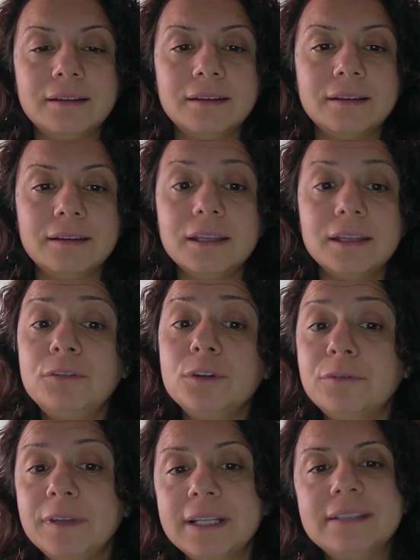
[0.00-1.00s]
If you
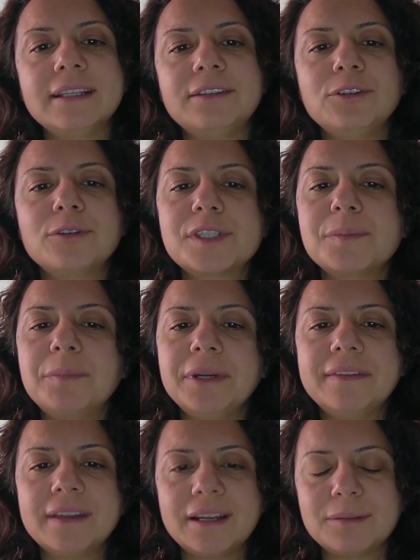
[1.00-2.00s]
feel that your spirit
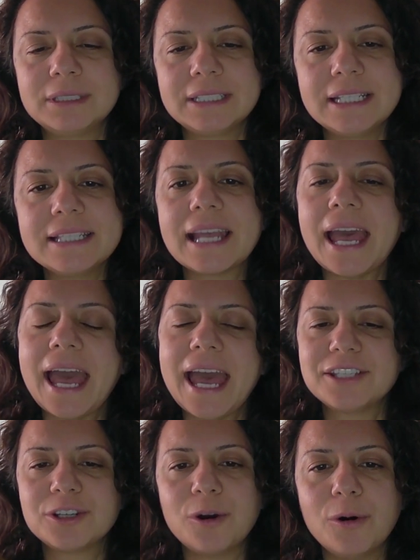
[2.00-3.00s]
animal is a
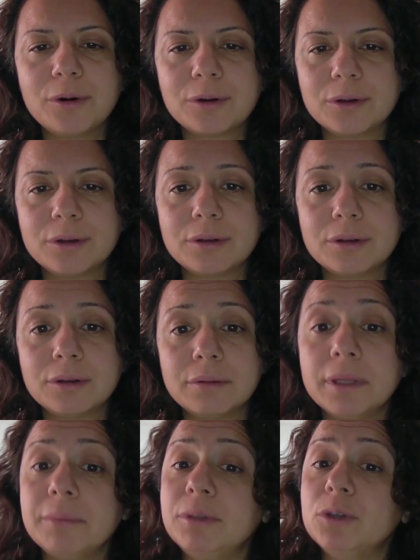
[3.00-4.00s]
hedgehog,
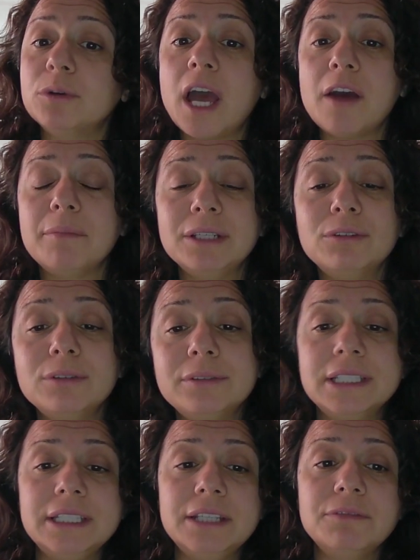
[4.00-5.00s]
maybe you have been
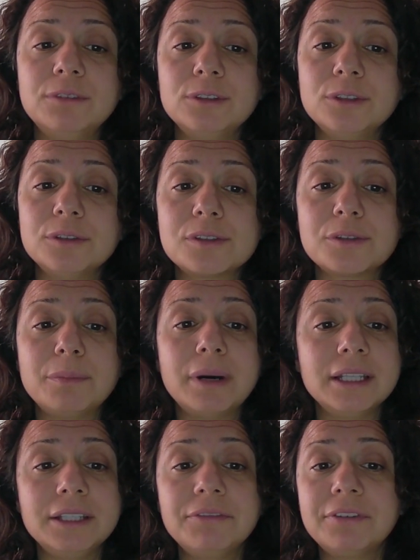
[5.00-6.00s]
already influenced by
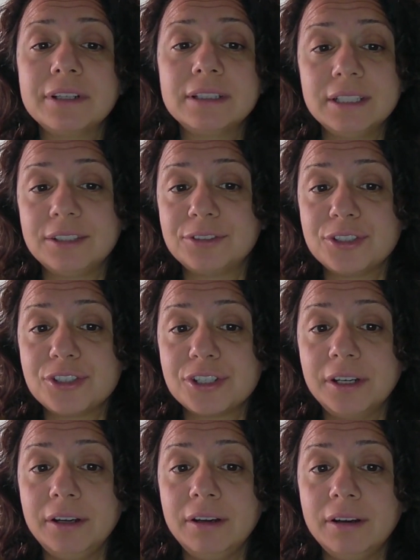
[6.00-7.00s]
different
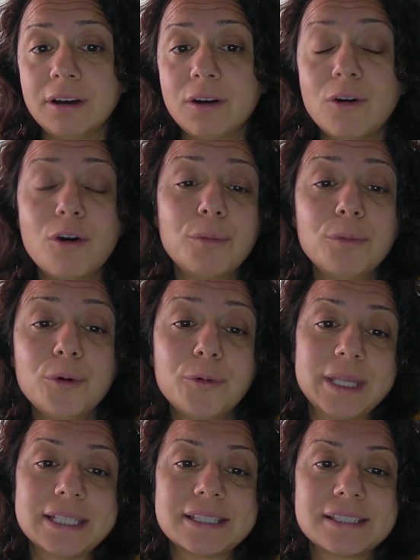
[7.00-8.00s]
literature or
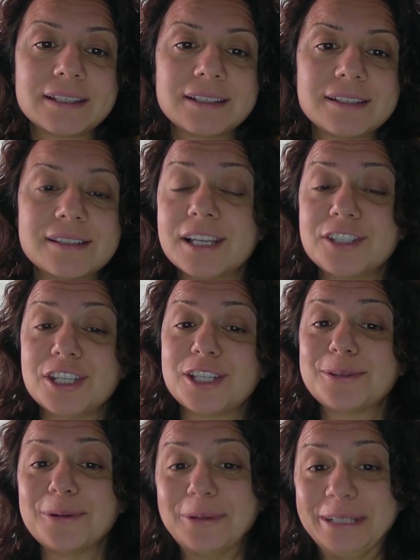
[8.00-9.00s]
movies, such as
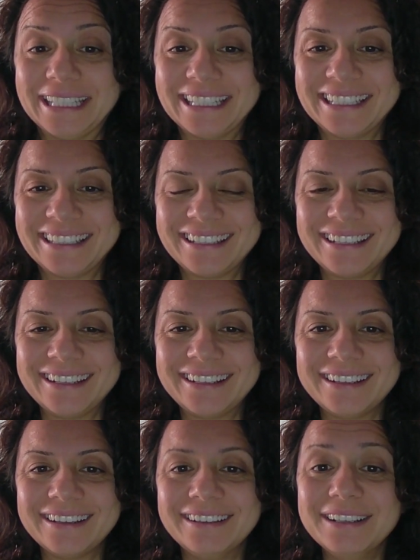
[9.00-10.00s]
Sonic.
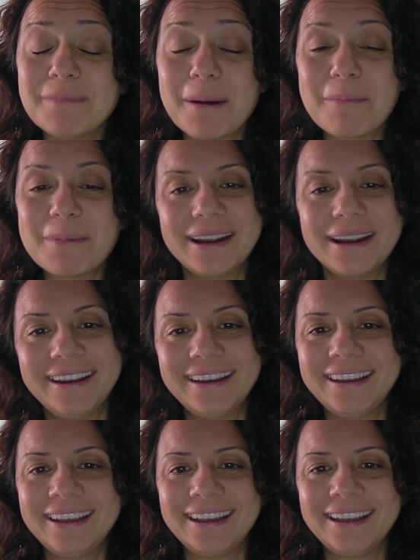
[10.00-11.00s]
Remember,
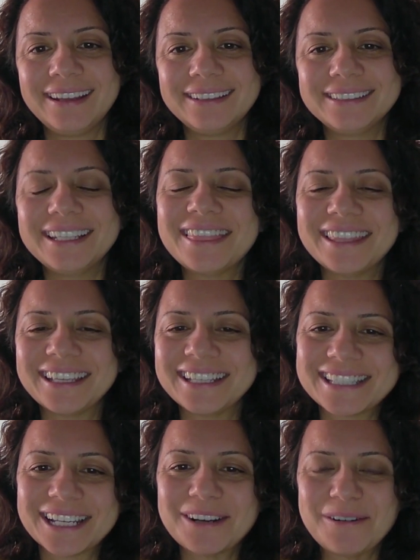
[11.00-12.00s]
nothing is
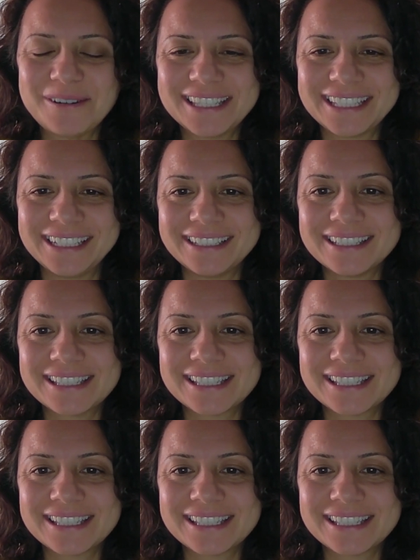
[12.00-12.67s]
a coincidence.